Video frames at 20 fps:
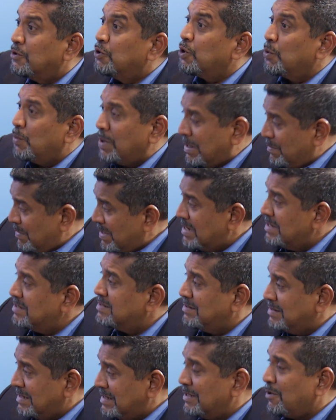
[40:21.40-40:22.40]
No, what I mean
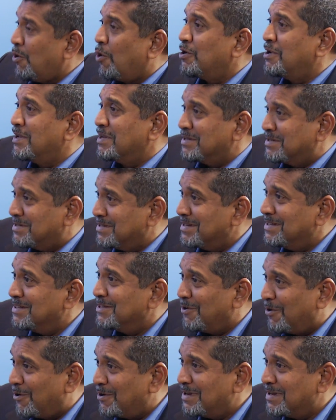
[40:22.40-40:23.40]
is in the audience. In
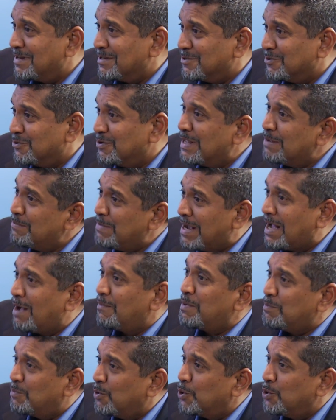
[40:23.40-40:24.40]
the audience, he may come
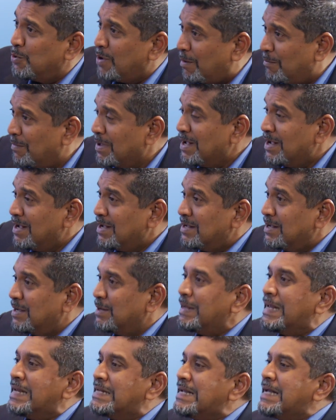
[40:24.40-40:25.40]
and blow you up.
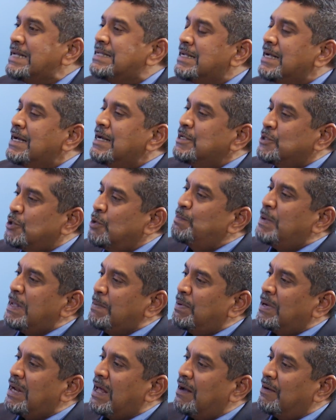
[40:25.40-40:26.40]
So
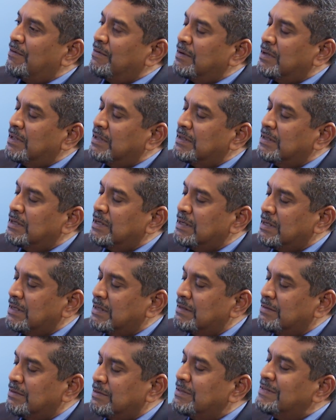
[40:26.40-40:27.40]
people are
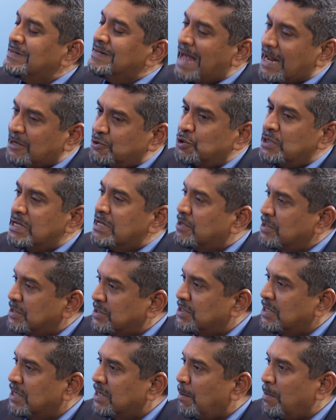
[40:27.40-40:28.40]
naturally
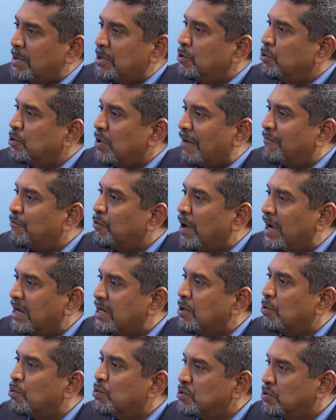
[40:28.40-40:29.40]
concerned. I mean, you don't have no
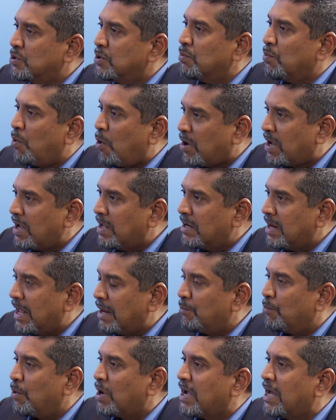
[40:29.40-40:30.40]
idea who's going to walk in
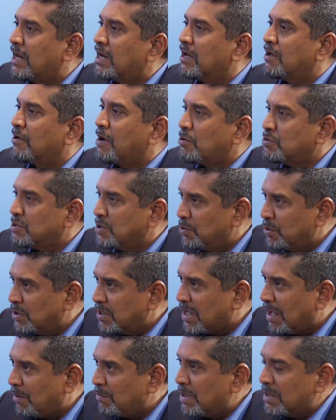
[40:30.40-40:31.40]
and what kind of crowds are going to
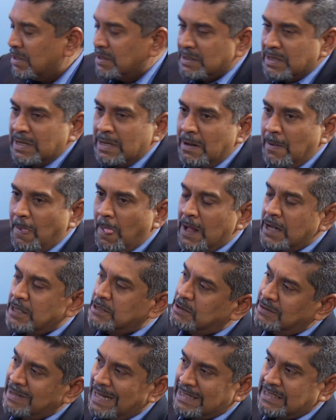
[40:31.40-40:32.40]
come in.
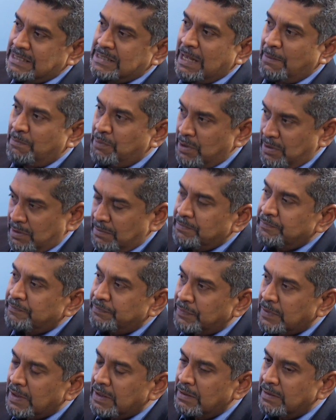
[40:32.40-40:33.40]
So that's
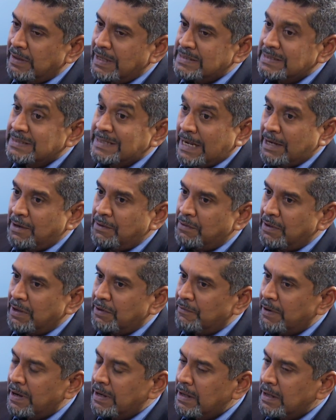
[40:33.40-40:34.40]
the second thing,
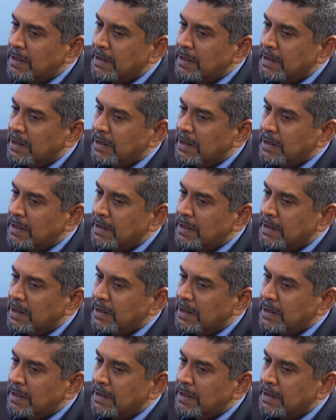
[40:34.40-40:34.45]
right?